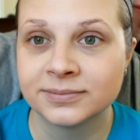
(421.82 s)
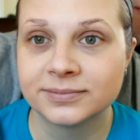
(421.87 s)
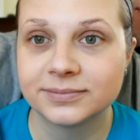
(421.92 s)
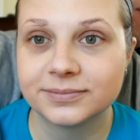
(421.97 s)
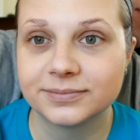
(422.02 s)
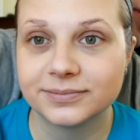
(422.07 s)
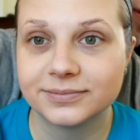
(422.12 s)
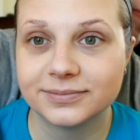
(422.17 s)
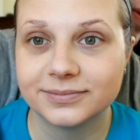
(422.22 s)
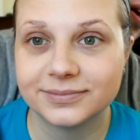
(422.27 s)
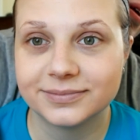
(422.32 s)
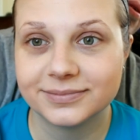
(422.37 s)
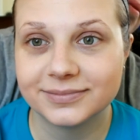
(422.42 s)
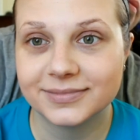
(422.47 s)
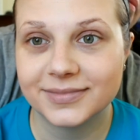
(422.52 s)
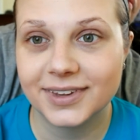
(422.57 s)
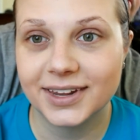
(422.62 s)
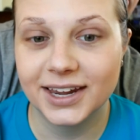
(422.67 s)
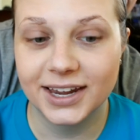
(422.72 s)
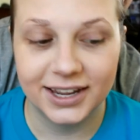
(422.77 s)
I'm worried
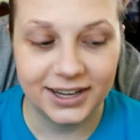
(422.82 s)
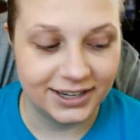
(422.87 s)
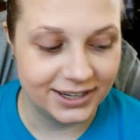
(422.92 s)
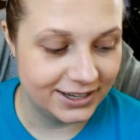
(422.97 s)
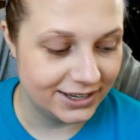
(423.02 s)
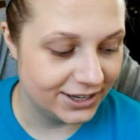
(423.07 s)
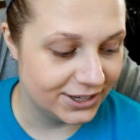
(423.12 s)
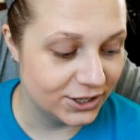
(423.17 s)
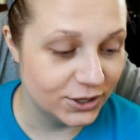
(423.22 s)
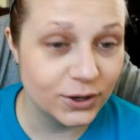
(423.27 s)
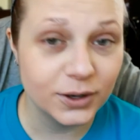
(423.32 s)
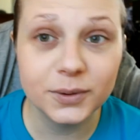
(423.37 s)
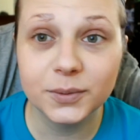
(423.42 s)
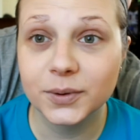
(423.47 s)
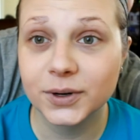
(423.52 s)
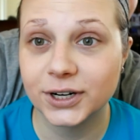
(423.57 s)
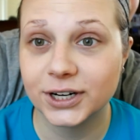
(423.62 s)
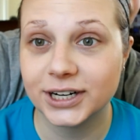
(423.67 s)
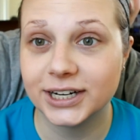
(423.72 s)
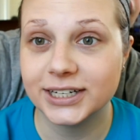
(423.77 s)
about. You're
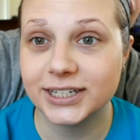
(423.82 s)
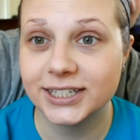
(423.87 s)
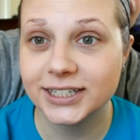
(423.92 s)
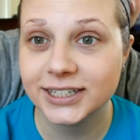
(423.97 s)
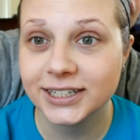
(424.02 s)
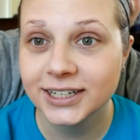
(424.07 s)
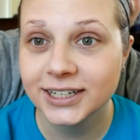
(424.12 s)
worried?